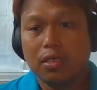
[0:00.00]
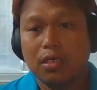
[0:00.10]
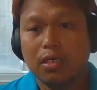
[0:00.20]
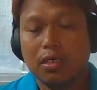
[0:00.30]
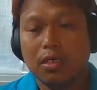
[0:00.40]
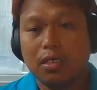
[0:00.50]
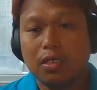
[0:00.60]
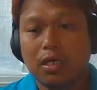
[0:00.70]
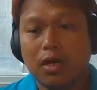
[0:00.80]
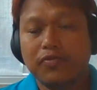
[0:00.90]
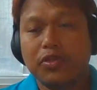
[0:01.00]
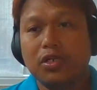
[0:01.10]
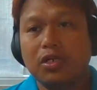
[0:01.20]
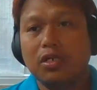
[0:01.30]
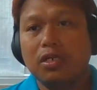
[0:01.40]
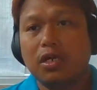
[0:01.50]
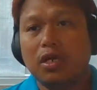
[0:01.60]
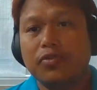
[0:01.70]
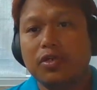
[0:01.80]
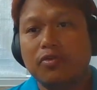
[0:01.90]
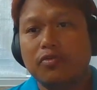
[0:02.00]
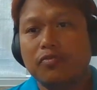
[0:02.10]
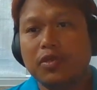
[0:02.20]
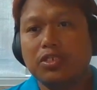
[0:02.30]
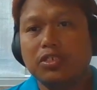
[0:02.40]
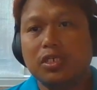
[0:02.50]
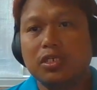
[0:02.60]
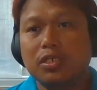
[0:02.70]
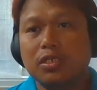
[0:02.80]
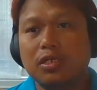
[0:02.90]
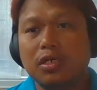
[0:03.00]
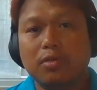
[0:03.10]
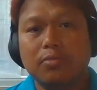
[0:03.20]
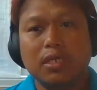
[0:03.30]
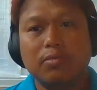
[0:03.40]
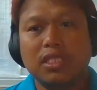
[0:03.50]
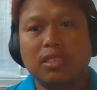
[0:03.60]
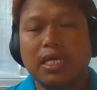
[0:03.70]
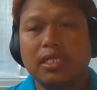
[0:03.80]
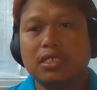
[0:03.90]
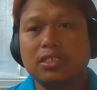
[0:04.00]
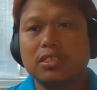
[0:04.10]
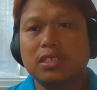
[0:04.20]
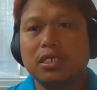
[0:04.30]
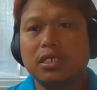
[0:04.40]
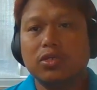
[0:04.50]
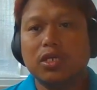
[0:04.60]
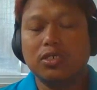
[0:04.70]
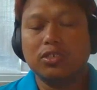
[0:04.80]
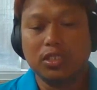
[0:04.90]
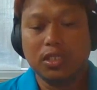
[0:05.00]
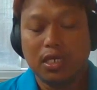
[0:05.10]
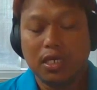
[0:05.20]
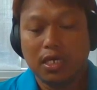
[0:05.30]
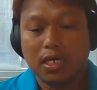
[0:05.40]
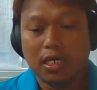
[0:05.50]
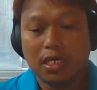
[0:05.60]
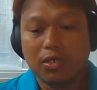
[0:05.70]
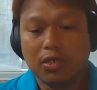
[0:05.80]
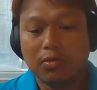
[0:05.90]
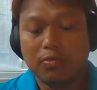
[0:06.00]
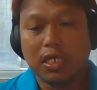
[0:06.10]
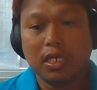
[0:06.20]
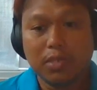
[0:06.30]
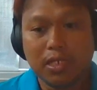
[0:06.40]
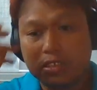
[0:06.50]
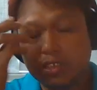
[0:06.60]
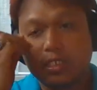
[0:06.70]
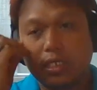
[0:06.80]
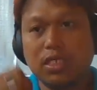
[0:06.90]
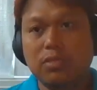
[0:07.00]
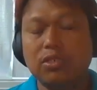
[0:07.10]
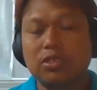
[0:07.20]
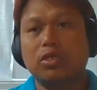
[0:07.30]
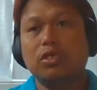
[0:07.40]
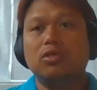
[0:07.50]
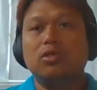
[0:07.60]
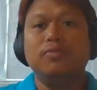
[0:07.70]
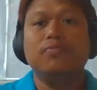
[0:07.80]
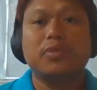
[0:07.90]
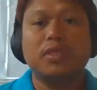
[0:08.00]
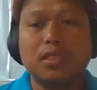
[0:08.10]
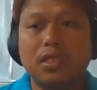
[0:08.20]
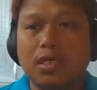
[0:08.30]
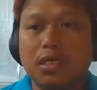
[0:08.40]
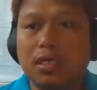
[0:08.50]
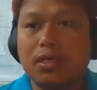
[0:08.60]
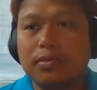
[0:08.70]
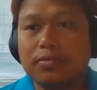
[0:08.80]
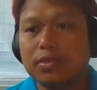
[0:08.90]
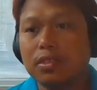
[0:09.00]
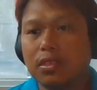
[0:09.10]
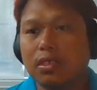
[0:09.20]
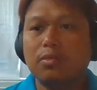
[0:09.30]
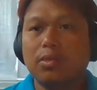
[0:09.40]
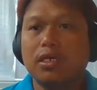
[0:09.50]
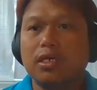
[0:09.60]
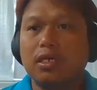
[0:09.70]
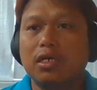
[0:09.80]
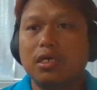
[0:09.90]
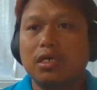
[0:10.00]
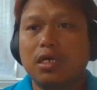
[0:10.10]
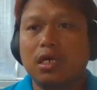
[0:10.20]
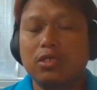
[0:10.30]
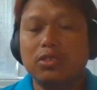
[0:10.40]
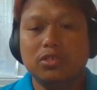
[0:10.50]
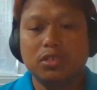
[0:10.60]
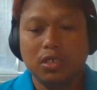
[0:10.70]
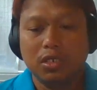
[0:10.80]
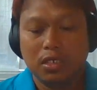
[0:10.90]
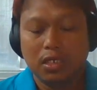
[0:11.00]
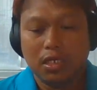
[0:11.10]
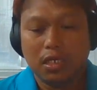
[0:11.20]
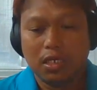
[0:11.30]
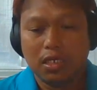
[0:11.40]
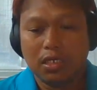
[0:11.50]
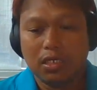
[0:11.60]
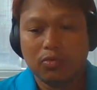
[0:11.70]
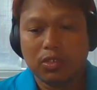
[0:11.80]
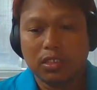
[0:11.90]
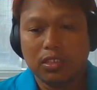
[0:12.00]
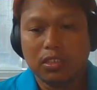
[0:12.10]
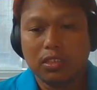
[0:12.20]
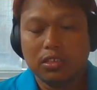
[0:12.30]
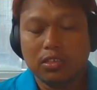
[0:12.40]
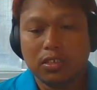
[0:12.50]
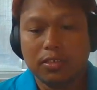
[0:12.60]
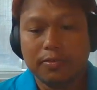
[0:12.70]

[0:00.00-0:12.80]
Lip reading: after finishing my mathematics education, I became a systems administrator in my college. And what I did is